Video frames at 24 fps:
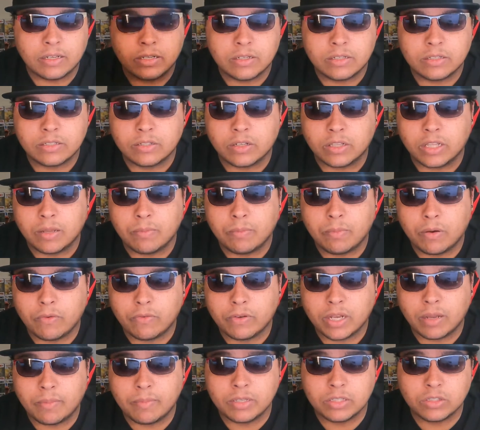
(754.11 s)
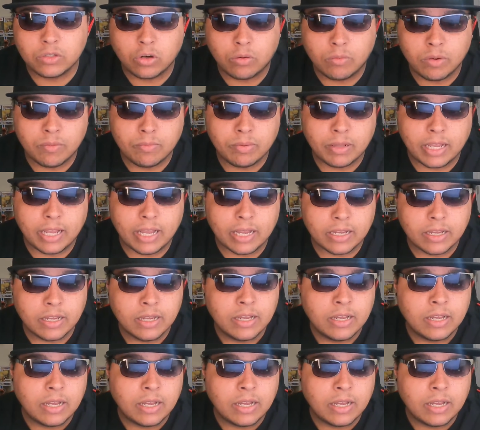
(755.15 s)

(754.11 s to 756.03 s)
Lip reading: So they both come in Stormy Black.